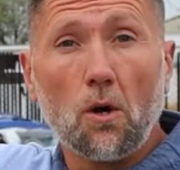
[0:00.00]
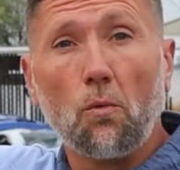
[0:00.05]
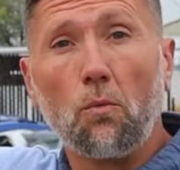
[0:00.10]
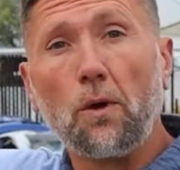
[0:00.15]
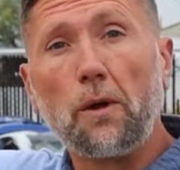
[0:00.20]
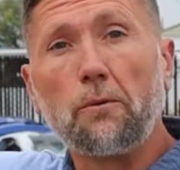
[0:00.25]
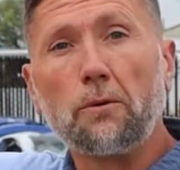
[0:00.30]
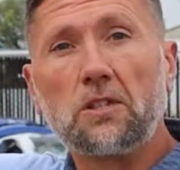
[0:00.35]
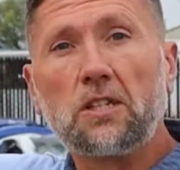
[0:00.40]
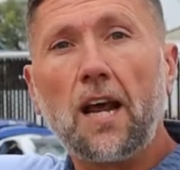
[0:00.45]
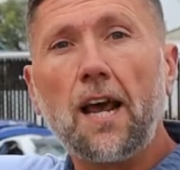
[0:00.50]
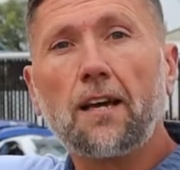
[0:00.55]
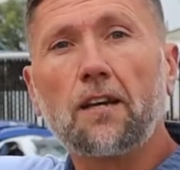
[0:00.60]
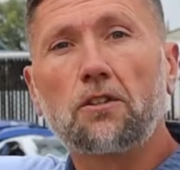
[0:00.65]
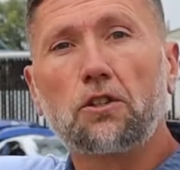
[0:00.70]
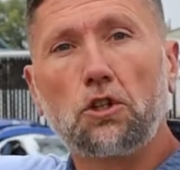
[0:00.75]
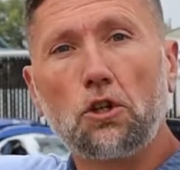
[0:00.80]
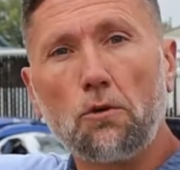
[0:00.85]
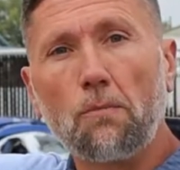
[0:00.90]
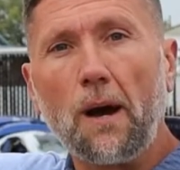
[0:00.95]
We would
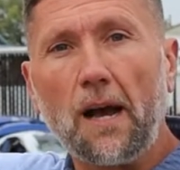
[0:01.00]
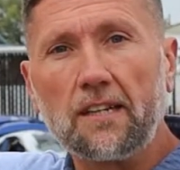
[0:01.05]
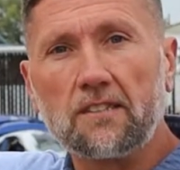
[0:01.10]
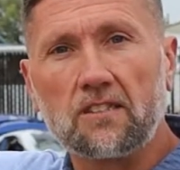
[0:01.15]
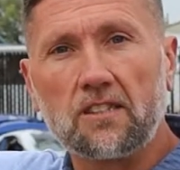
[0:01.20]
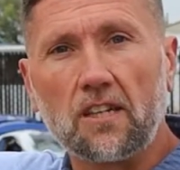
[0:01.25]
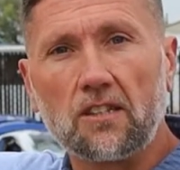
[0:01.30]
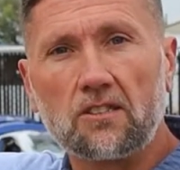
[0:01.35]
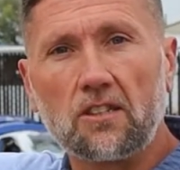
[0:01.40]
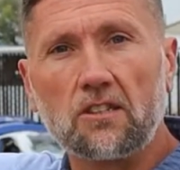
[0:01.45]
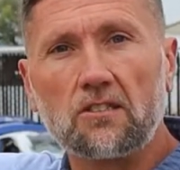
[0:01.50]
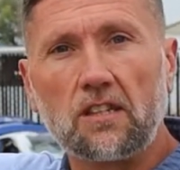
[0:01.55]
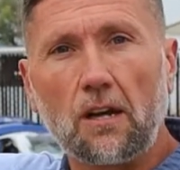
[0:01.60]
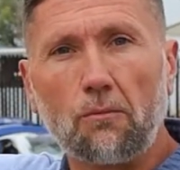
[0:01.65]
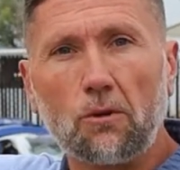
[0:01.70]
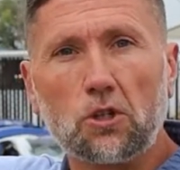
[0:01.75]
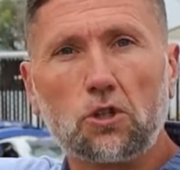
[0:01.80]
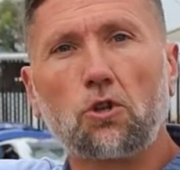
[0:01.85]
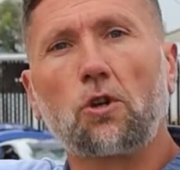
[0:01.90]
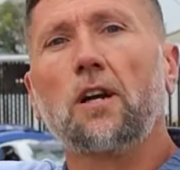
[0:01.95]
take 2x6s that
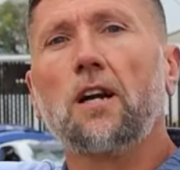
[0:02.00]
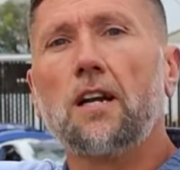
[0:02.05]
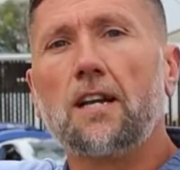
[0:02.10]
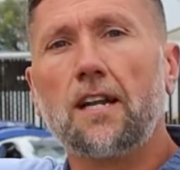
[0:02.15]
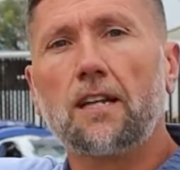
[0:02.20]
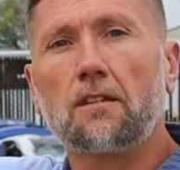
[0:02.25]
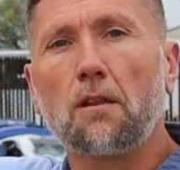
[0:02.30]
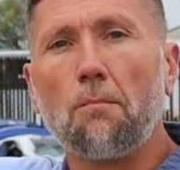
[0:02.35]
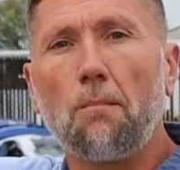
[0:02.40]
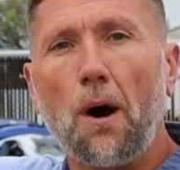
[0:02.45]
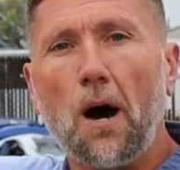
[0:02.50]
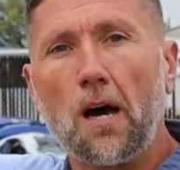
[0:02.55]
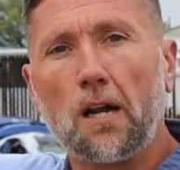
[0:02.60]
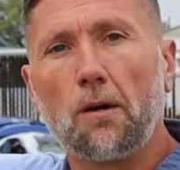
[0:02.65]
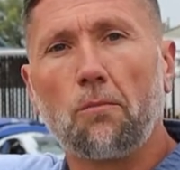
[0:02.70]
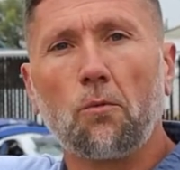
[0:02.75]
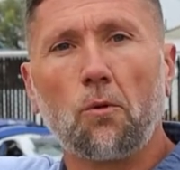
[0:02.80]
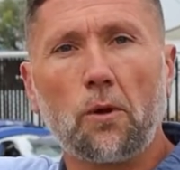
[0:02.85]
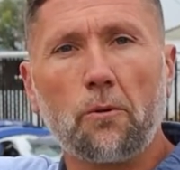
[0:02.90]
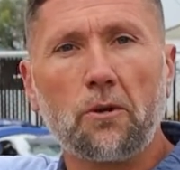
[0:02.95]
were treated at the
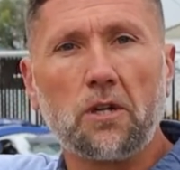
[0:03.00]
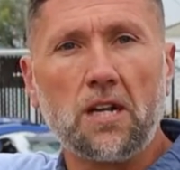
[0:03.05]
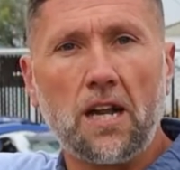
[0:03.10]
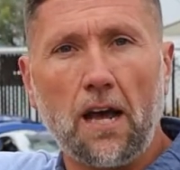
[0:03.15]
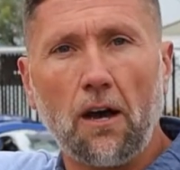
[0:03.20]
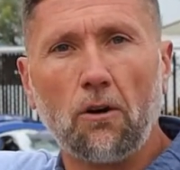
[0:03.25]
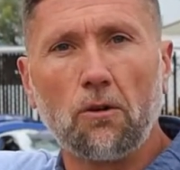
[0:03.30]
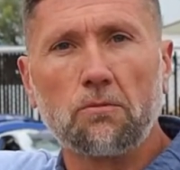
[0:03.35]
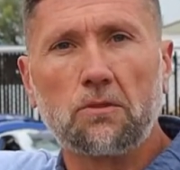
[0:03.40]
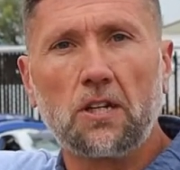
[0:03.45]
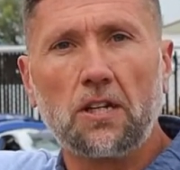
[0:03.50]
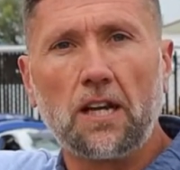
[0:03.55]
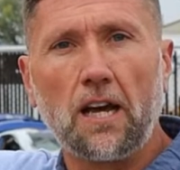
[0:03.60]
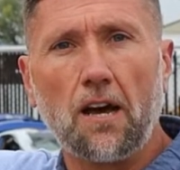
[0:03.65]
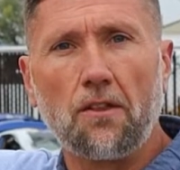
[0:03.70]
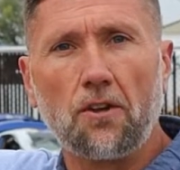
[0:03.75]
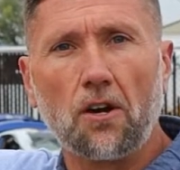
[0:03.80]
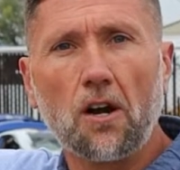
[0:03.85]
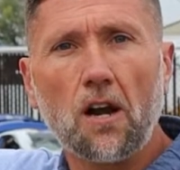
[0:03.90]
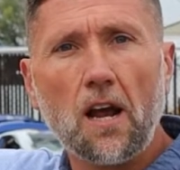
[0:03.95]
bottom, we would nail them
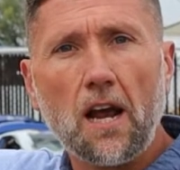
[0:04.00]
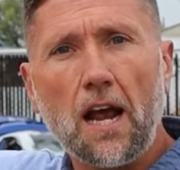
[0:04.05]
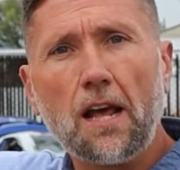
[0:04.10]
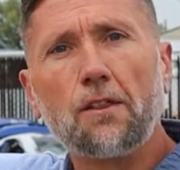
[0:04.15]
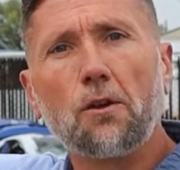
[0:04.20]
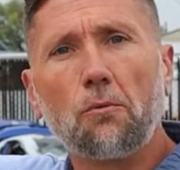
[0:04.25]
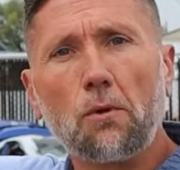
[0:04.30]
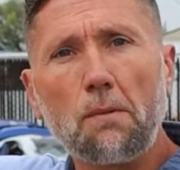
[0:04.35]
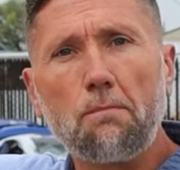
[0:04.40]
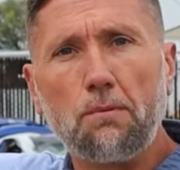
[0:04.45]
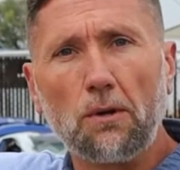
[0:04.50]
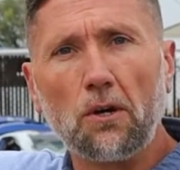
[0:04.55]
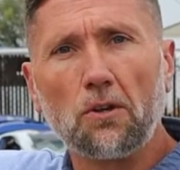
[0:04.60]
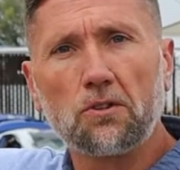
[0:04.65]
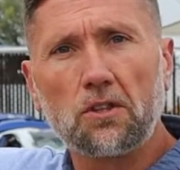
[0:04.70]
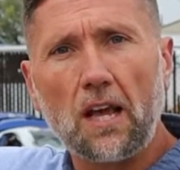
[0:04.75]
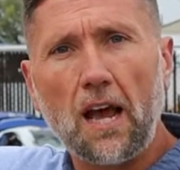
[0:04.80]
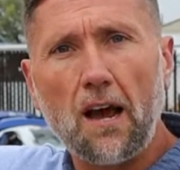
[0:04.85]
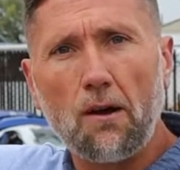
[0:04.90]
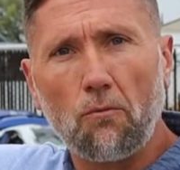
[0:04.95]
together, and then we
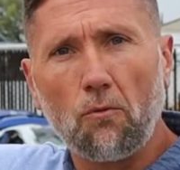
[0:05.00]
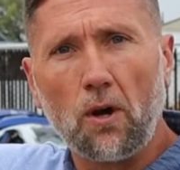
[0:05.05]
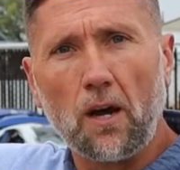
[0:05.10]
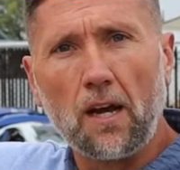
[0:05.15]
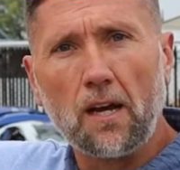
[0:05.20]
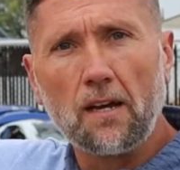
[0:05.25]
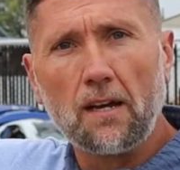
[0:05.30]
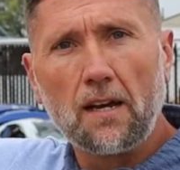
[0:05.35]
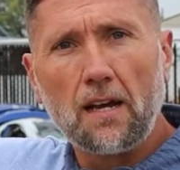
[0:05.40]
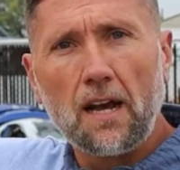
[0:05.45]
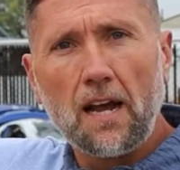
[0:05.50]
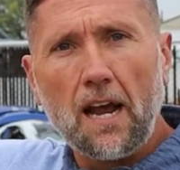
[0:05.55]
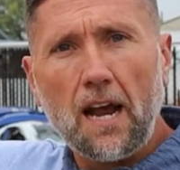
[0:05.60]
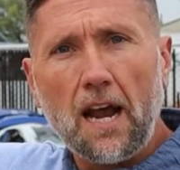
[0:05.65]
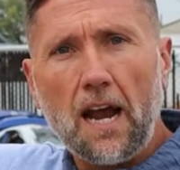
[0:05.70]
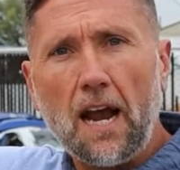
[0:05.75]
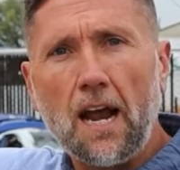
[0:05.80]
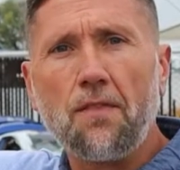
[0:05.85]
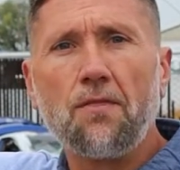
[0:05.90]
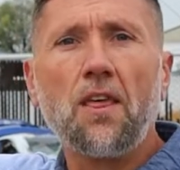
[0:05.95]
built that way.
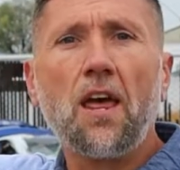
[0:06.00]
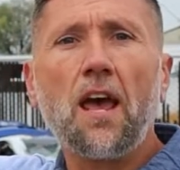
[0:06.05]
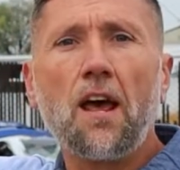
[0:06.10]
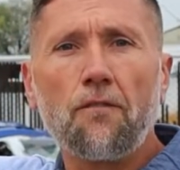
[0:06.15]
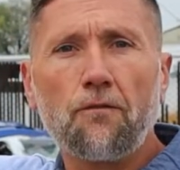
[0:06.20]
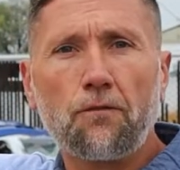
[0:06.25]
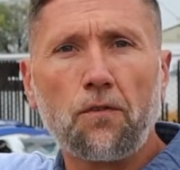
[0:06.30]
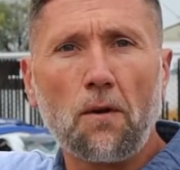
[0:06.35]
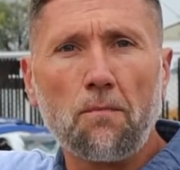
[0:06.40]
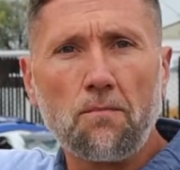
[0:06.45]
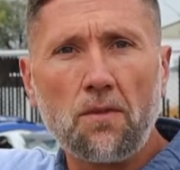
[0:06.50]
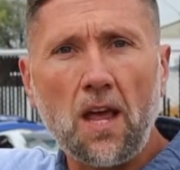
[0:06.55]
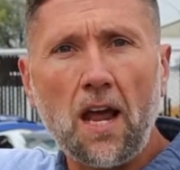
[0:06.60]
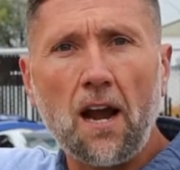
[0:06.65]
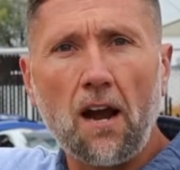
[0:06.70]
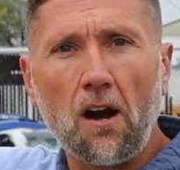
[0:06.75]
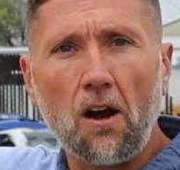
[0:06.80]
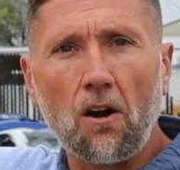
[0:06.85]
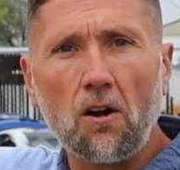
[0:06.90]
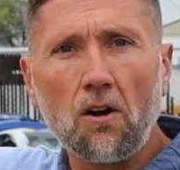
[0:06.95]
And then from
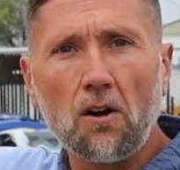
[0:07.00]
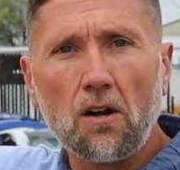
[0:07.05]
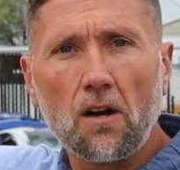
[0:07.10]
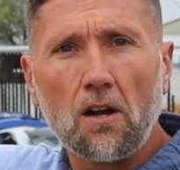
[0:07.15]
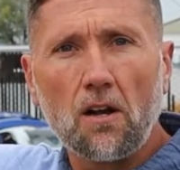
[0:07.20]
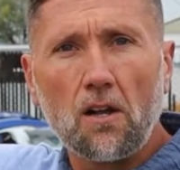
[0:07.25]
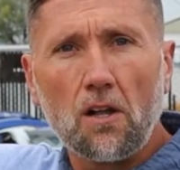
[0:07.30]
there,